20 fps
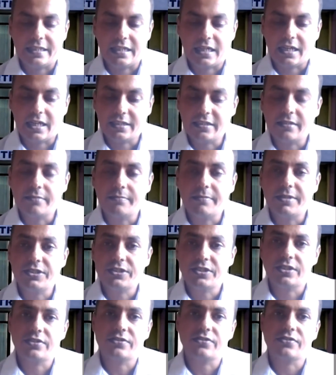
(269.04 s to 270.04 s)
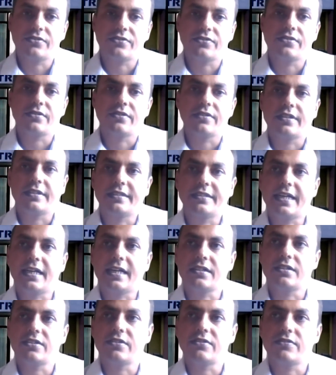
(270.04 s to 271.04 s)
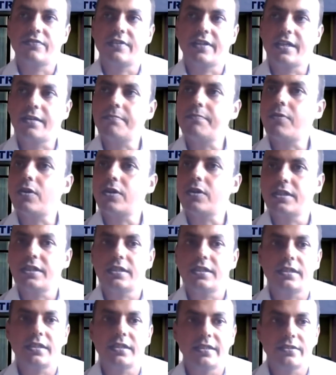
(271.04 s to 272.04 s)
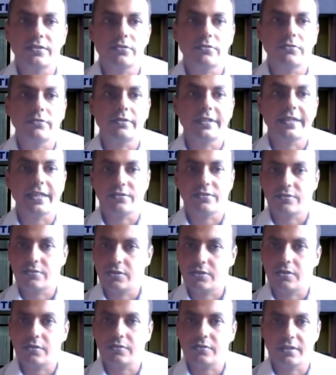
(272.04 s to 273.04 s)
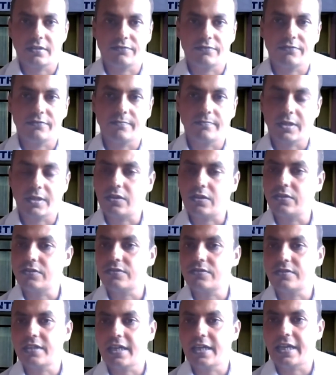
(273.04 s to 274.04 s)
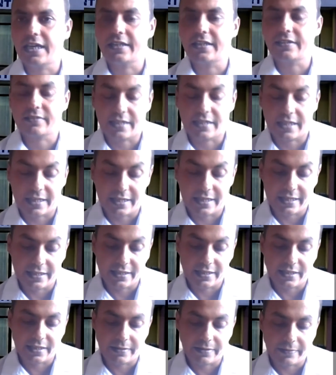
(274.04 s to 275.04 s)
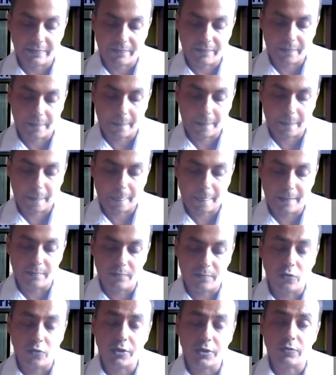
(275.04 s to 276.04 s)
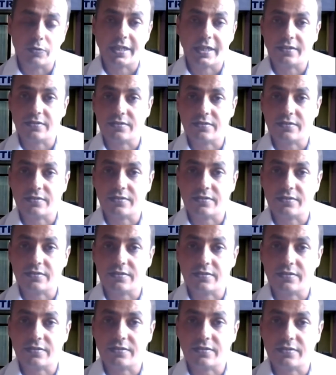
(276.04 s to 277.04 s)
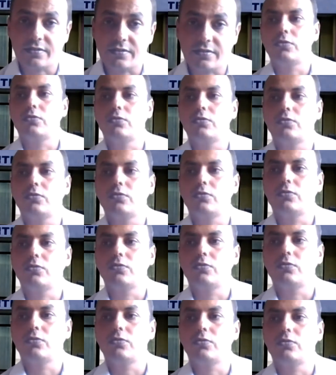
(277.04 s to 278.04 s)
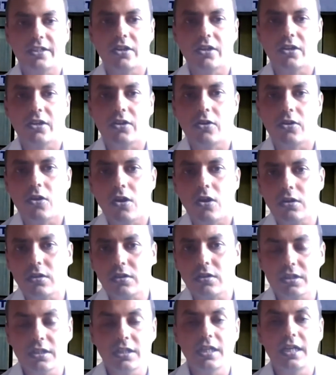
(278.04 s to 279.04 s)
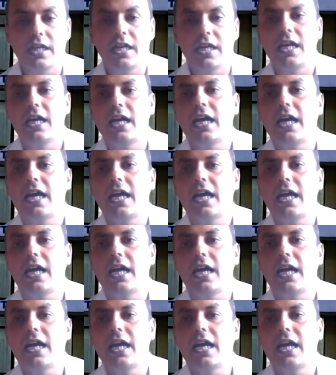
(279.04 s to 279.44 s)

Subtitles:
the other measures that is very important is to test yourself, because as the more you test, the more you know whether you're infected or not,